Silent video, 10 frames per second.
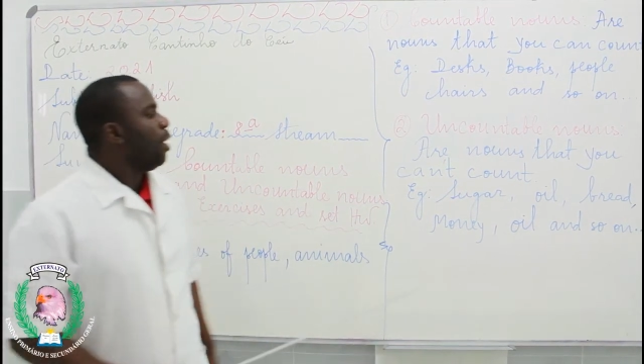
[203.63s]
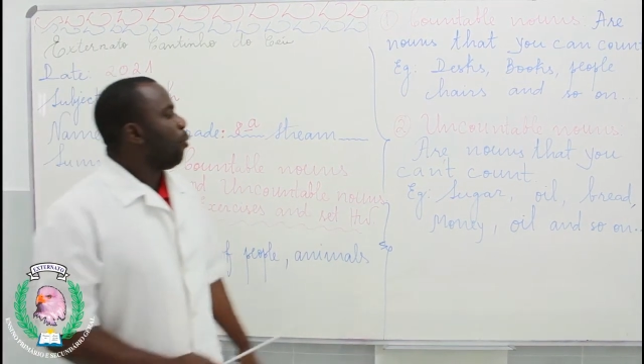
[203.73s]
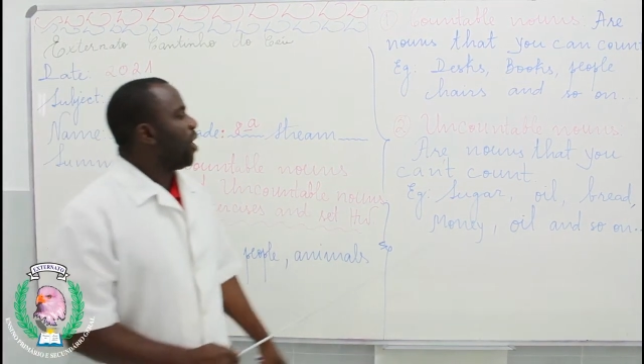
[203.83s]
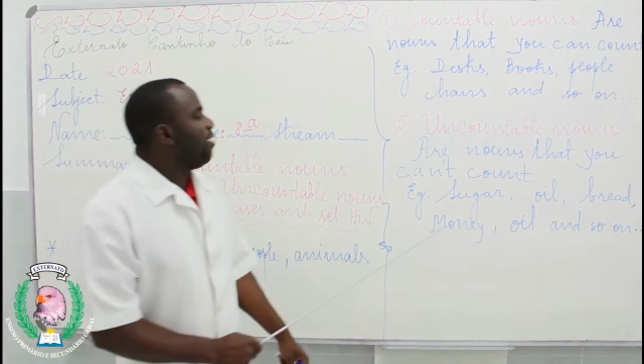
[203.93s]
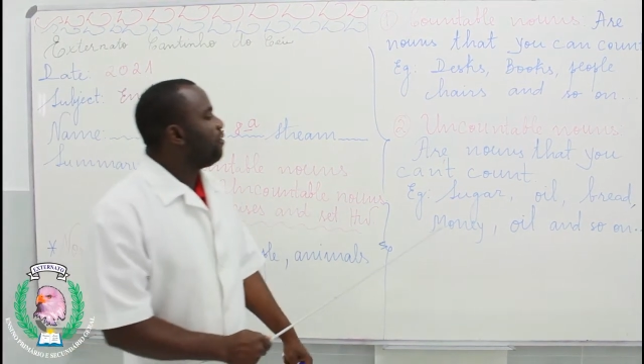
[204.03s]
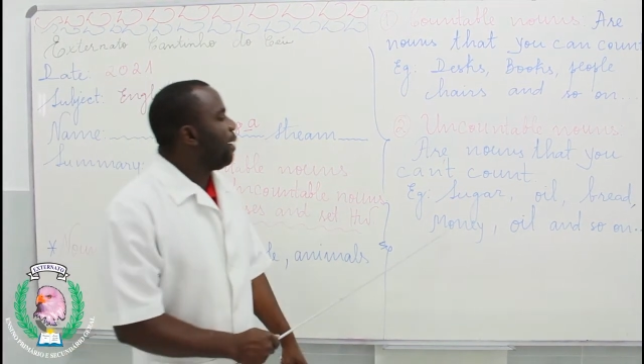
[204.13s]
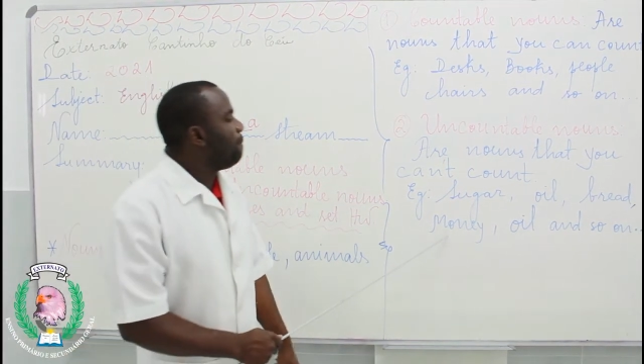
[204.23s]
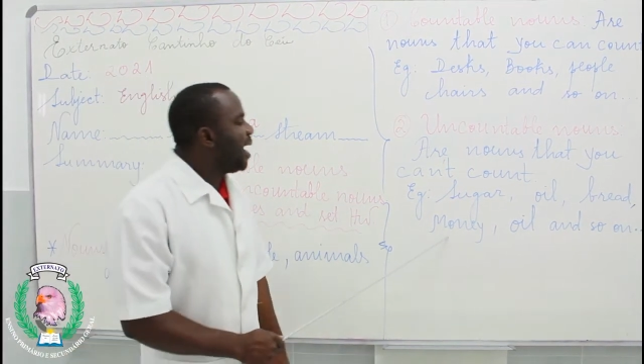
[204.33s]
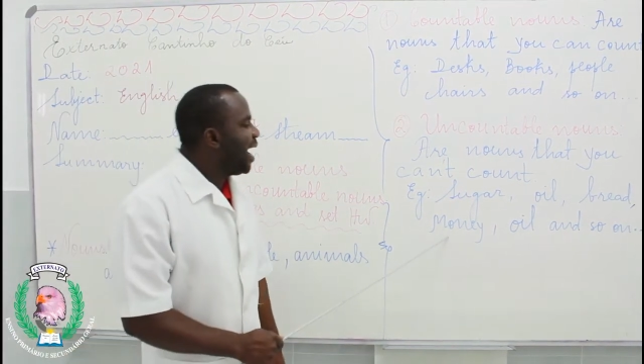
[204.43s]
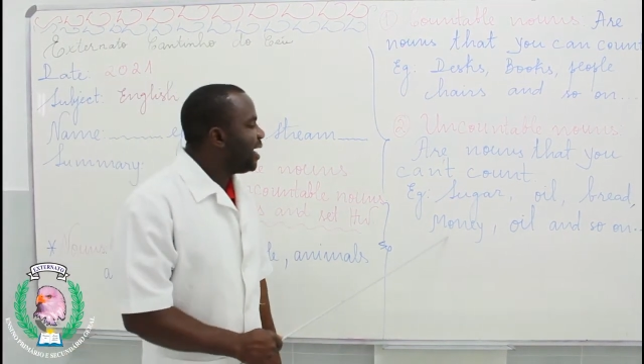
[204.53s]
We have
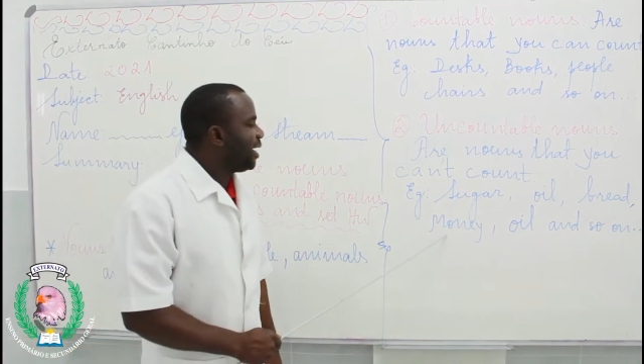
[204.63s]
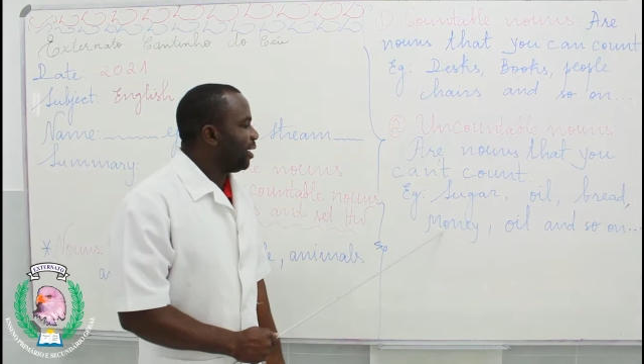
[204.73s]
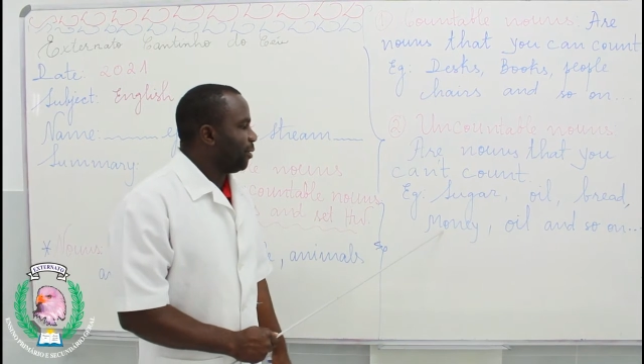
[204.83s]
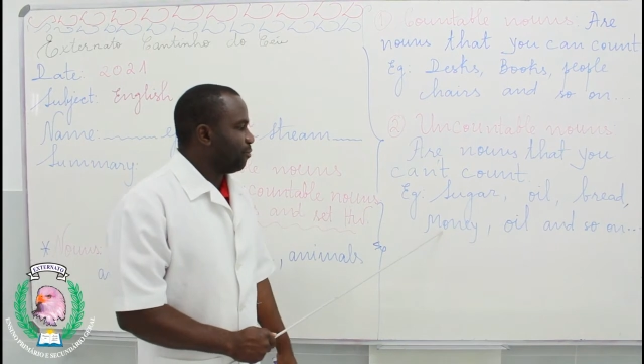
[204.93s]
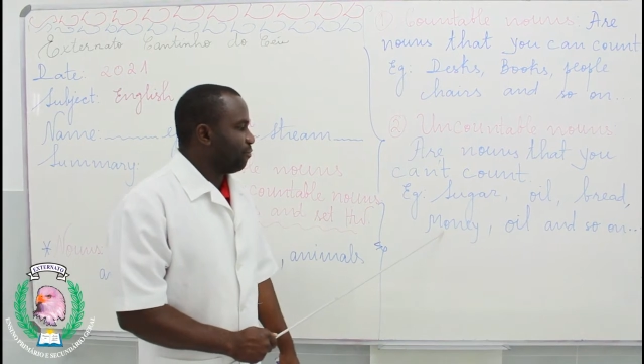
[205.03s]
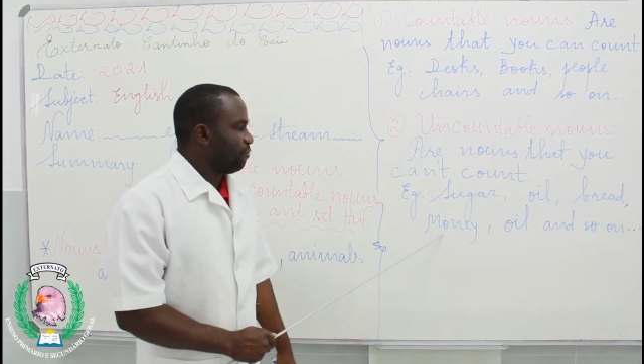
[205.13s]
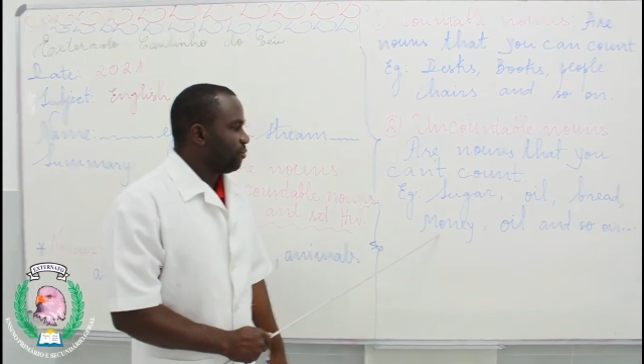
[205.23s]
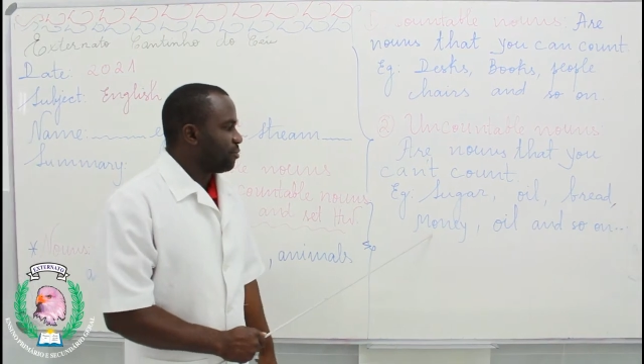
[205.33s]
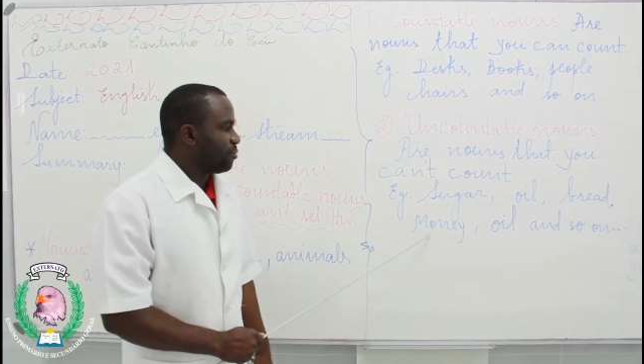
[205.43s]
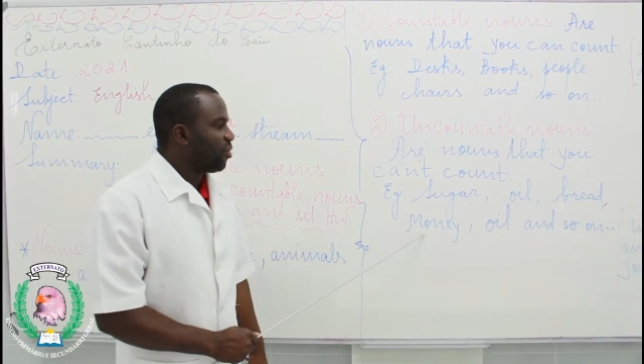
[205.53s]
your money.
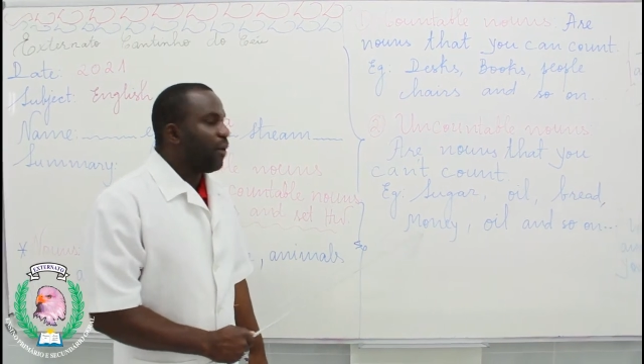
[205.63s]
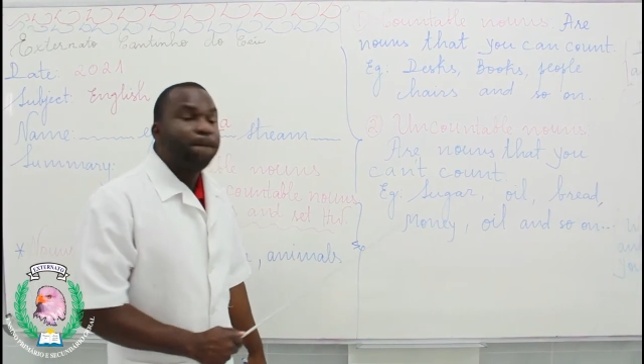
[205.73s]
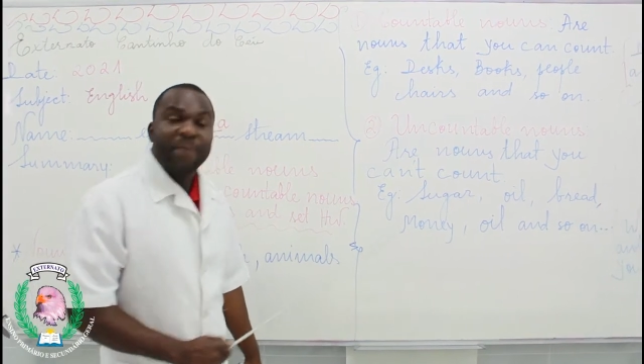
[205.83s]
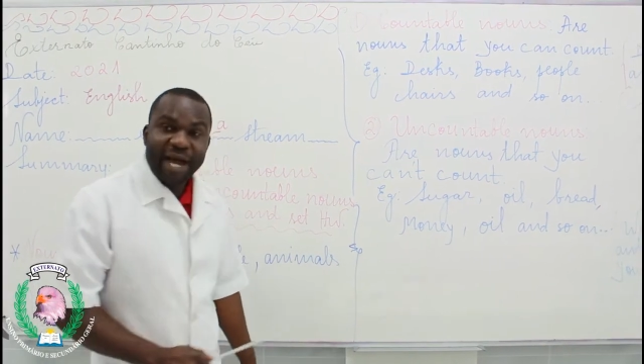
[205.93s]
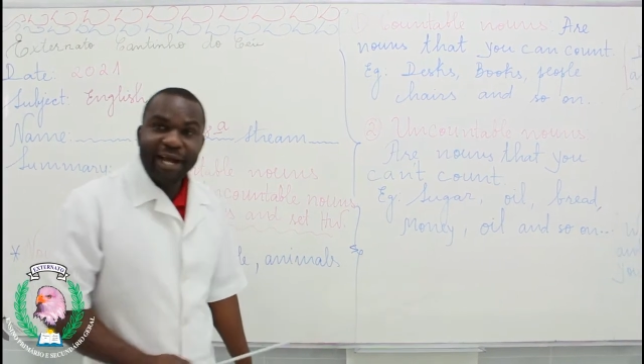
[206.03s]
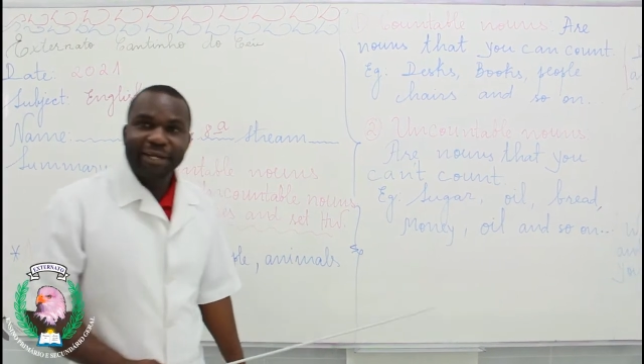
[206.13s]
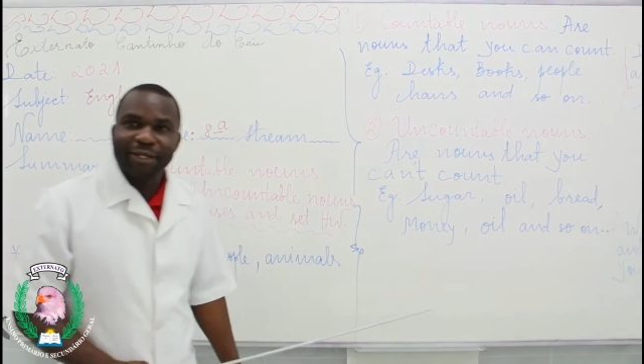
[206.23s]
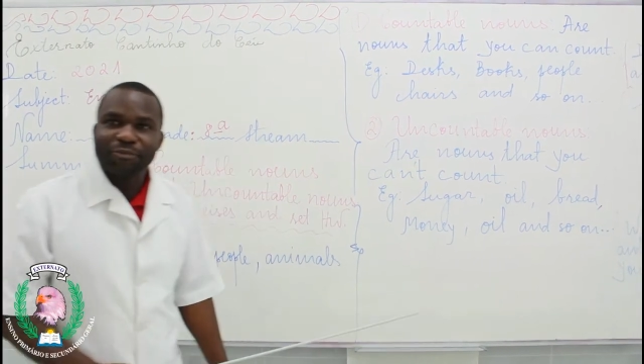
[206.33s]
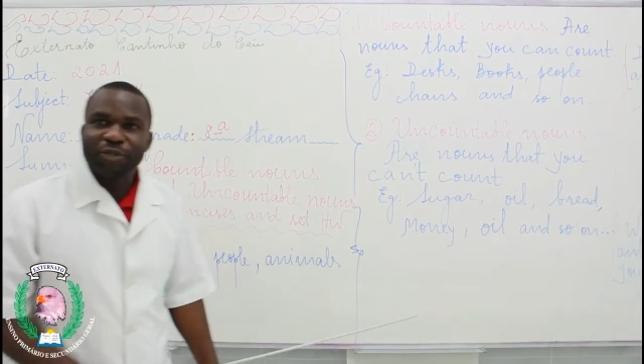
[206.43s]
Money,